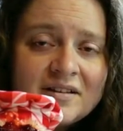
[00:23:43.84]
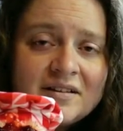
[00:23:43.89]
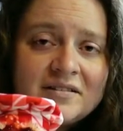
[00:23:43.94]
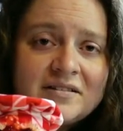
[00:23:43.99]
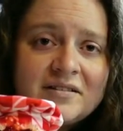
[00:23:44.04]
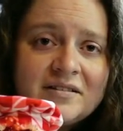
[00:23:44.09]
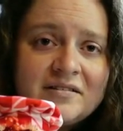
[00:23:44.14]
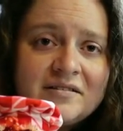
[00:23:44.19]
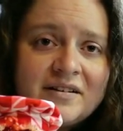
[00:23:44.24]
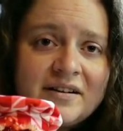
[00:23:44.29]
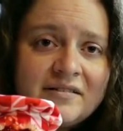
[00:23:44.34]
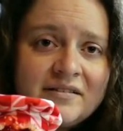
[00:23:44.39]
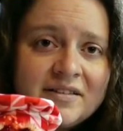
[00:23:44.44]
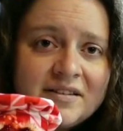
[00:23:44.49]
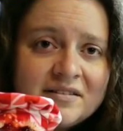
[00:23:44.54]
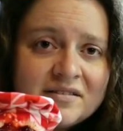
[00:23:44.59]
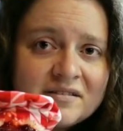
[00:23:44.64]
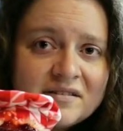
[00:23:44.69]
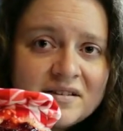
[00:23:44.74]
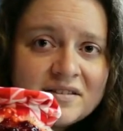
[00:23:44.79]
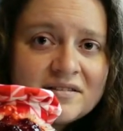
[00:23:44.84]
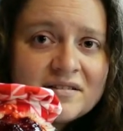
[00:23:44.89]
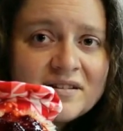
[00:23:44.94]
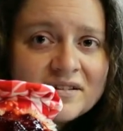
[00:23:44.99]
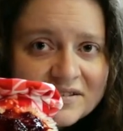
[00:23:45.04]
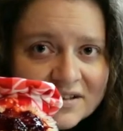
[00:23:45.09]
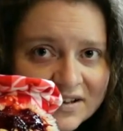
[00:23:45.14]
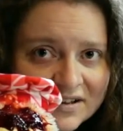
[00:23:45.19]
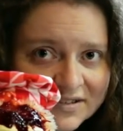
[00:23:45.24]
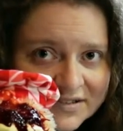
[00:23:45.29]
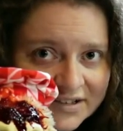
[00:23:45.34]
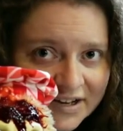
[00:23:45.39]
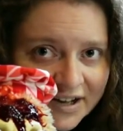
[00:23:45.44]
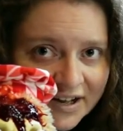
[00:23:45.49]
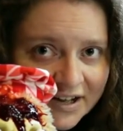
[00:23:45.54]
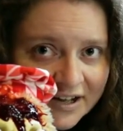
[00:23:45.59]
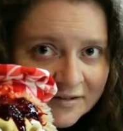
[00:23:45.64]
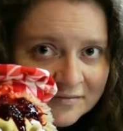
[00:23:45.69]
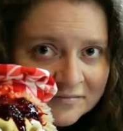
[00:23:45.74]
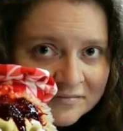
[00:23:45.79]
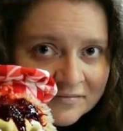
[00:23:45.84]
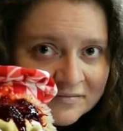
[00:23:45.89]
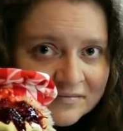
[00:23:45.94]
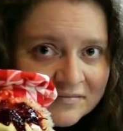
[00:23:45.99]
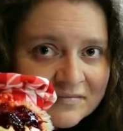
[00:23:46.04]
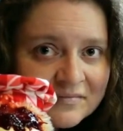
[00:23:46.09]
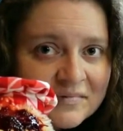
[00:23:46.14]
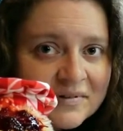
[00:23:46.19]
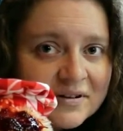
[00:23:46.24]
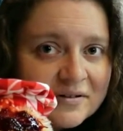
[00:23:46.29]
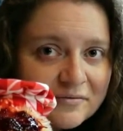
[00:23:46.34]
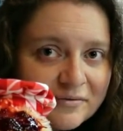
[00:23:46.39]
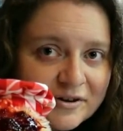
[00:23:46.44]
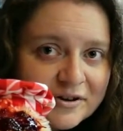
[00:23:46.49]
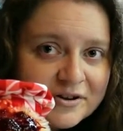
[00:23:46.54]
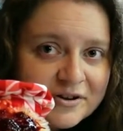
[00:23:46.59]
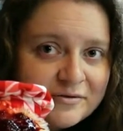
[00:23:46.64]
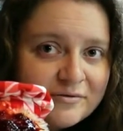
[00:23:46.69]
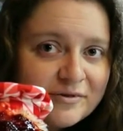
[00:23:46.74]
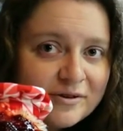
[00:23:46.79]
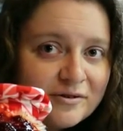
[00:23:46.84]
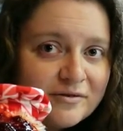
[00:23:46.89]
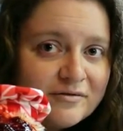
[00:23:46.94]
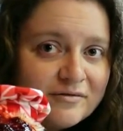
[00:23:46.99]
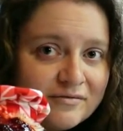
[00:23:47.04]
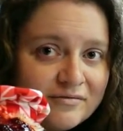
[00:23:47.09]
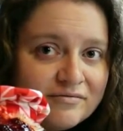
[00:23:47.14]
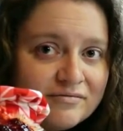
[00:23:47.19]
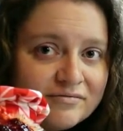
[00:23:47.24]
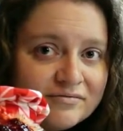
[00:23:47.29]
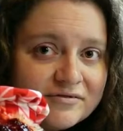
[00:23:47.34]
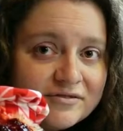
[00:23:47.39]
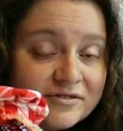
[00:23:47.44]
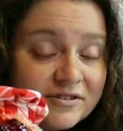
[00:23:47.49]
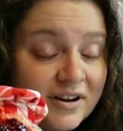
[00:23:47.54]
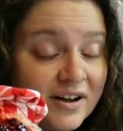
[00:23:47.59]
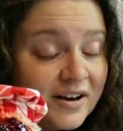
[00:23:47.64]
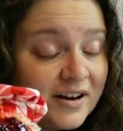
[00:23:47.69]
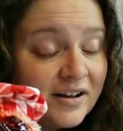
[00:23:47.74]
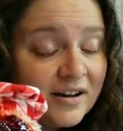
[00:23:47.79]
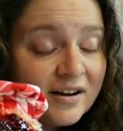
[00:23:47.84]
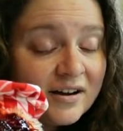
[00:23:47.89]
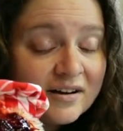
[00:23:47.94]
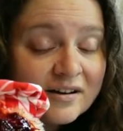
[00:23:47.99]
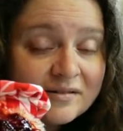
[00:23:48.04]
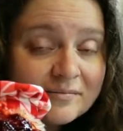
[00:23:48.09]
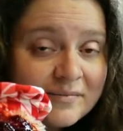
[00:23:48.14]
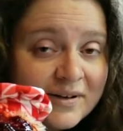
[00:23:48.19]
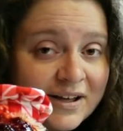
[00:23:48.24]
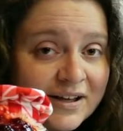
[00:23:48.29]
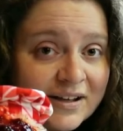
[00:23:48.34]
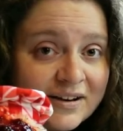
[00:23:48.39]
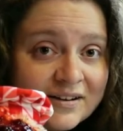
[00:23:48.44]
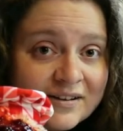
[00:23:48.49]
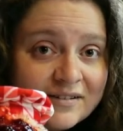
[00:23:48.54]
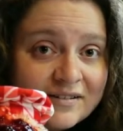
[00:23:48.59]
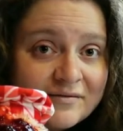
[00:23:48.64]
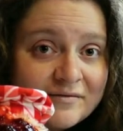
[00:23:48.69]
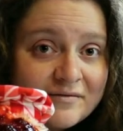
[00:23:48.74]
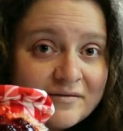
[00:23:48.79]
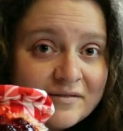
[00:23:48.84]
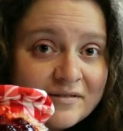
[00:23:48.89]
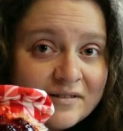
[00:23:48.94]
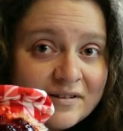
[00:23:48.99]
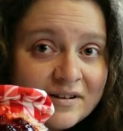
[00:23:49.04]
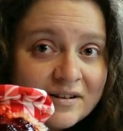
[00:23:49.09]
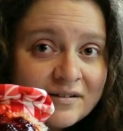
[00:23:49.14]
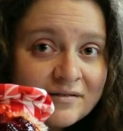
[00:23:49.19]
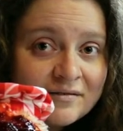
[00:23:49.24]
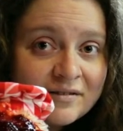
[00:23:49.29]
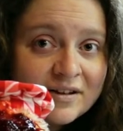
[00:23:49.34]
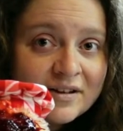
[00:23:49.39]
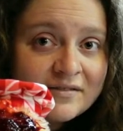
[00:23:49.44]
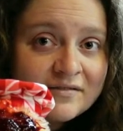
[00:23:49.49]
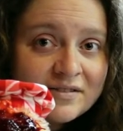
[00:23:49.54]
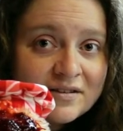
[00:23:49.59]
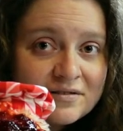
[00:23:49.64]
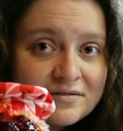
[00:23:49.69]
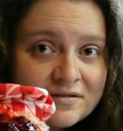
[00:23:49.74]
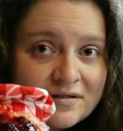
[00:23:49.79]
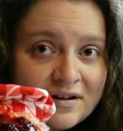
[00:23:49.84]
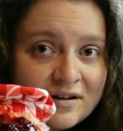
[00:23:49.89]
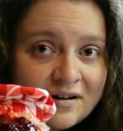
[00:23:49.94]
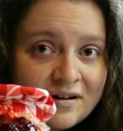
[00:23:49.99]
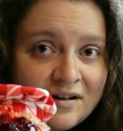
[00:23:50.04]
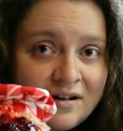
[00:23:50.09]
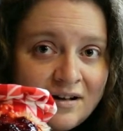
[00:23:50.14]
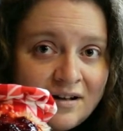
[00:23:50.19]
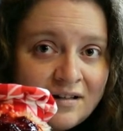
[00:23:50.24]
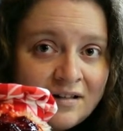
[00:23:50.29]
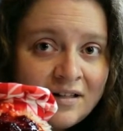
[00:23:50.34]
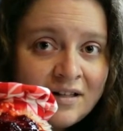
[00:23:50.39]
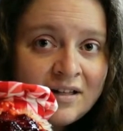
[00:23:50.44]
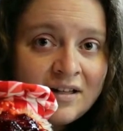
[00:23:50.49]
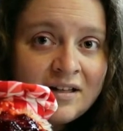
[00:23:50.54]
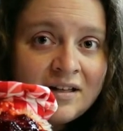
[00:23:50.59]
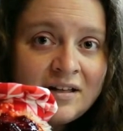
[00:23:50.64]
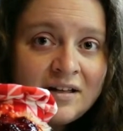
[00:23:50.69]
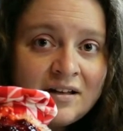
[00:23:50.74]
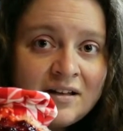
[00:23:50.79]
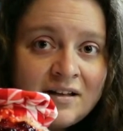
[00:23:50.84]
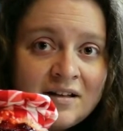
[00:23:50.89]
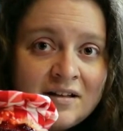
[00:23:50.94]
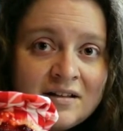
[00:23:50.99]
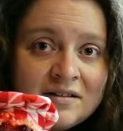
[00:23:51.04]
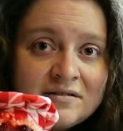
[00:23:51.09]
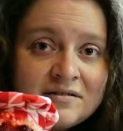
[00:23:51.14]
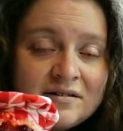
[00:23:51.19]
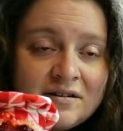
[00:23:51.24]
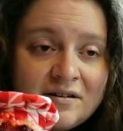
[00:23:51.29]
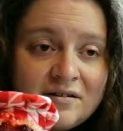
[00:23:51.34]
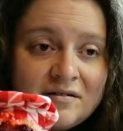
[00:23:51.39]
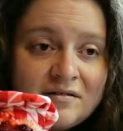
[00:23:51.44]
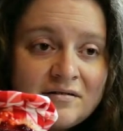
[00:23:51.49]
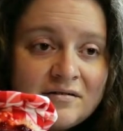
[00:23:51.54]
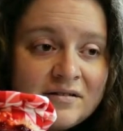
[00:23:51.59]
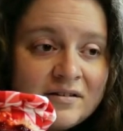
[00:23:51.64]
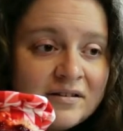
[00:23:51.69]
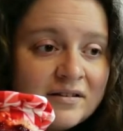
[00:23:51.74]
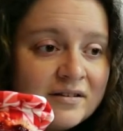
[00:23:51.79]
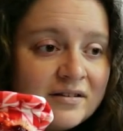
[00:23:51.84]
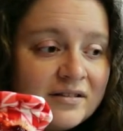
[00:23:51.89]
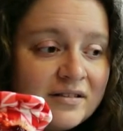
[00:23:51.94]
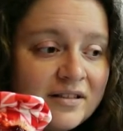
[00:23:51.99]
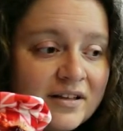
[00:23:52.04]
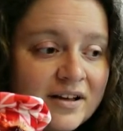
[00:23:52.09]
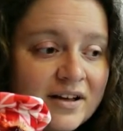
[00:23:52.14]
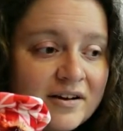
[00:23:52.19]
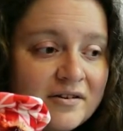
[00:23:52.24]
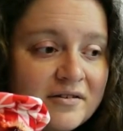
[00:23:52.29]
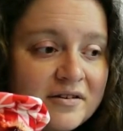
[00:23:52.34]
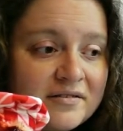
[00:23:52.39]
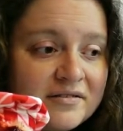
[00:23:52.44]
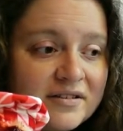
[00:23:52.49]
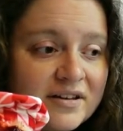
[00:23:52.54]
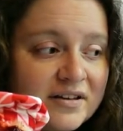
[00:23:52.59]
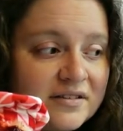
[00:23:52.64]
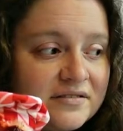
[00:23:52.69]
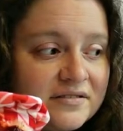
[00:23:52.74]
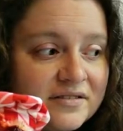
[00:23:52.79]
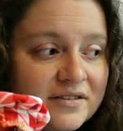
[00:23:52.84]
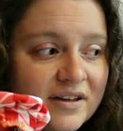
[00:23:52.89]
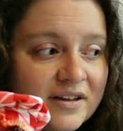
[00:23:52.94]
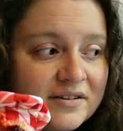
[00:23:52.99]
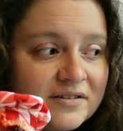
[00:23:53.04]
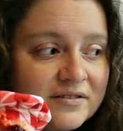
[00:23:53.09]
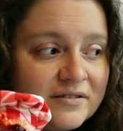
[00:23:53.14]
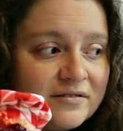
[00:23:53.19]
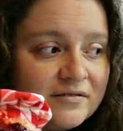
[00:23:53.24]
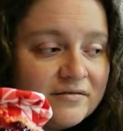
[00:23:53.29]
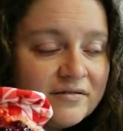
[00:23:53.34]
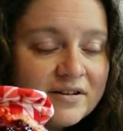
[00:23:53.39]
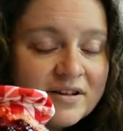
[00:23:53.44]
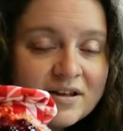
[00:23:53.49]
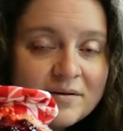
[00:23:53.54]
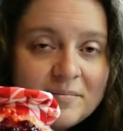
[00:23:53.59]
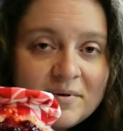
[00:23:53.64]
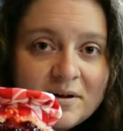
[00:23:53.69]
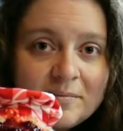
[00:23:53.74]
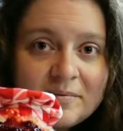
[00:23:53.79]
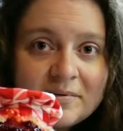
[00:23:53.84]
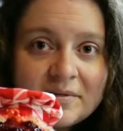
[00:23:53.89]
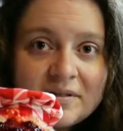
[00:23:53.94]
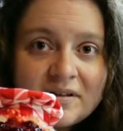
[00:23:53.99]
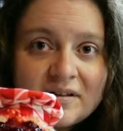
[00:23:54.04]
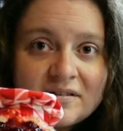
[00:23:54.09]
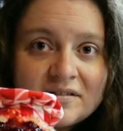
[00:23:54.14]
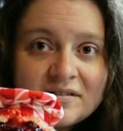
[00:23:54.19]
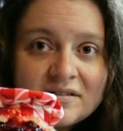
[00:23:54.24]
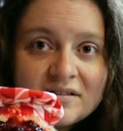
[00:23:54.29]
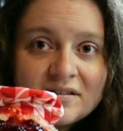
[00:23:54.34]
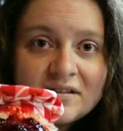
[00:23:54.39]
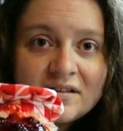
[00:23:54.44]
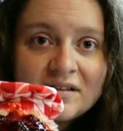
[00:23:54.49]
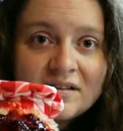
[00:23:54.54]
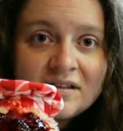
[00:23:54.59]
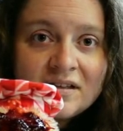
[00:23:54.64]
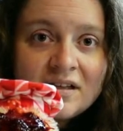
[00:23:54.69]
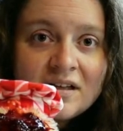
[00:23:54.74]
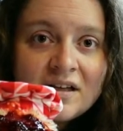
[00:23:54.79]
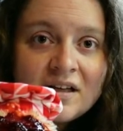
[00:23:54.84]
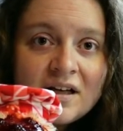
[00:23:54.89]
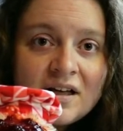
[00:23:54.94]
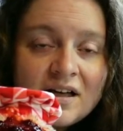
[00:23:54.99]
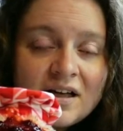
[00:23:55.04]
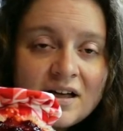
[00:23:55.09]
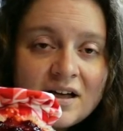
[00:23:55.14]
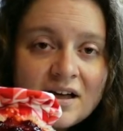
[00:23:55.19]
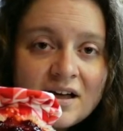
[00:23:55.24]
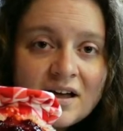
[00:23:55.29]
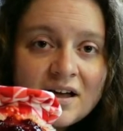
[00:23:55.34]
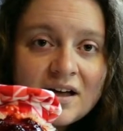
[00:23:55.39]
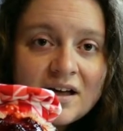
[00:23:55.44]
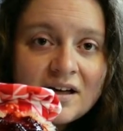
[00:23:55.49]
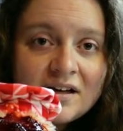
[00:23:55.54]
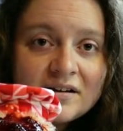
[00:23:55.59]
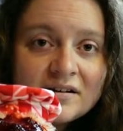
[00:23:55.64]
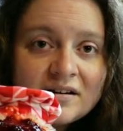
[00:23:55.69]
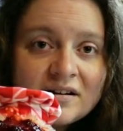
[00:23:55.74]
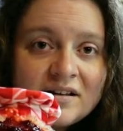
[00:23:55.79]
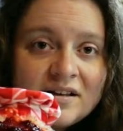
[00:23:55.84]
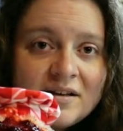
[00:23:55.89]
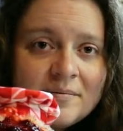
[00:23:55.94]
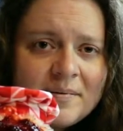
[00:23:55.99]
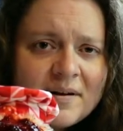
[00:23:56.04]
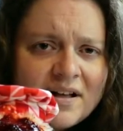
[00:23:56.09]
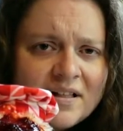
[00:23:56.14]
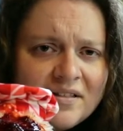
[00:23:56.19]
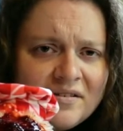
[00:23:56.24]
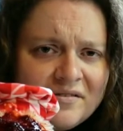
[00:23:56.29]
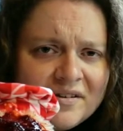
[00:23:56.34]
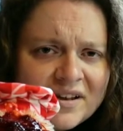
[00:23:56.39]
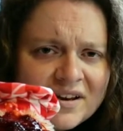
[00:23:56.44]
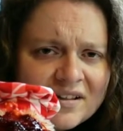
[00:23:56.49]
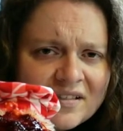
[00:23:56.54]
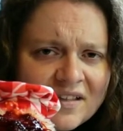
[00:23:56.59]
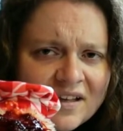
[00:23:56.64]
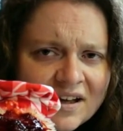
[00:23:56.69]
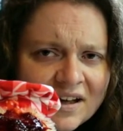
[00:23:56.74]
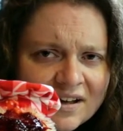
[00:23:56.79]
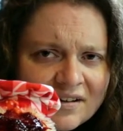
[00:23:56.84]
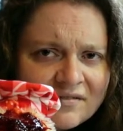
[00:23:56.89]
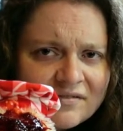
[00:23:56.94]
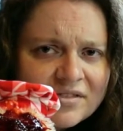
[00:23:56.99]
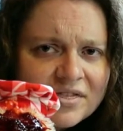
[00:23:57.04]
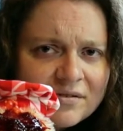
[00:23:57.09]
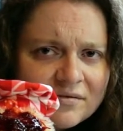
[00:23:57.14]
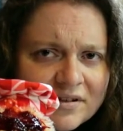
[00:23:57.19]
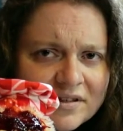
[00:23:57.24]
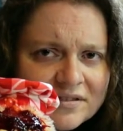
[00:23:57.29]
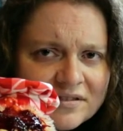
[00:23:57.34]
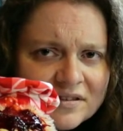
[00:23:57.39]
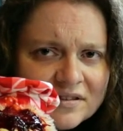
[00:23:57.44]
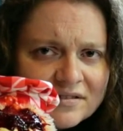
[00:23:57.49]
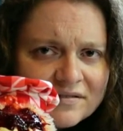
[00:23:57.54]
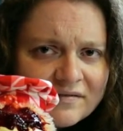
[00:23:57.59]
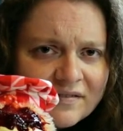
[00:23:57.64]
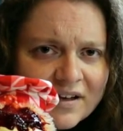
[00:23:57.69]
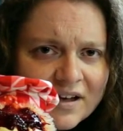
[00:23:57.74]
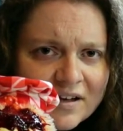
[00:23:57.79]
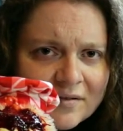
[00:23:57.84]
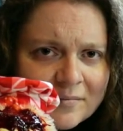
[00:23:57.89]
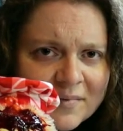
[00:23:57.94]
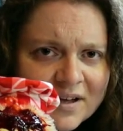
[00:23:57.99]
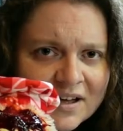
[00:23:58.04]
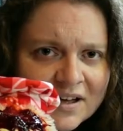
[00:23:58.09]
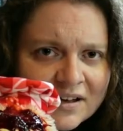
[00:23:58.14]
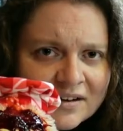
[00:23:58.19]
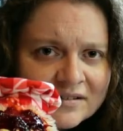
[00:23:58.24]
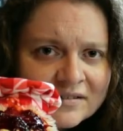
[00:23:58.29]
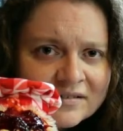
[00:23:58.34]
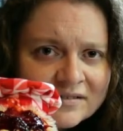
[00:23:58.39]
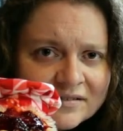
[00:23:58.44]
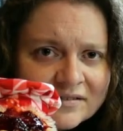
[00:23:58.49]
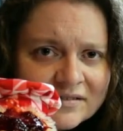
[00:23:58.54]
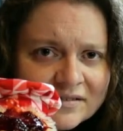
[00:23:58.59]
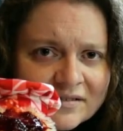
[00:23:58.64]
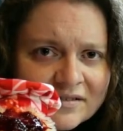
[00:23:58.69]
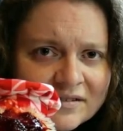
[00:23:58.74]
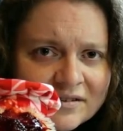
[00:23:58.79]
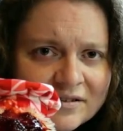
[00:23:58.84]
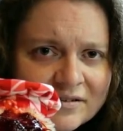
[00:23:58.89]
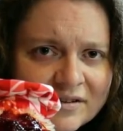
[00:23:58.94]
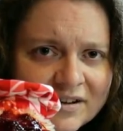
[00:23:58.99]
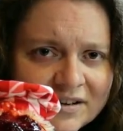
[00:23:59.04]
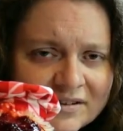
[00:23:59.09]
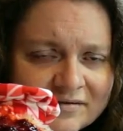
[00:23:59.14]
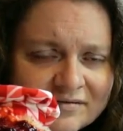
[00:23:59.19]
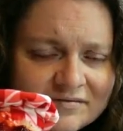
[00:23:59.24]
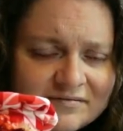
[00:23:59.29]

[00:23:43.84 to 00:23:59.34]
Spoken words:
So it's gonna take time, but we're trying hard, man. We're giving this our all. So, like I always say, stay tuned, keep up with us, and keep Halloween alive. 365, man. Do it.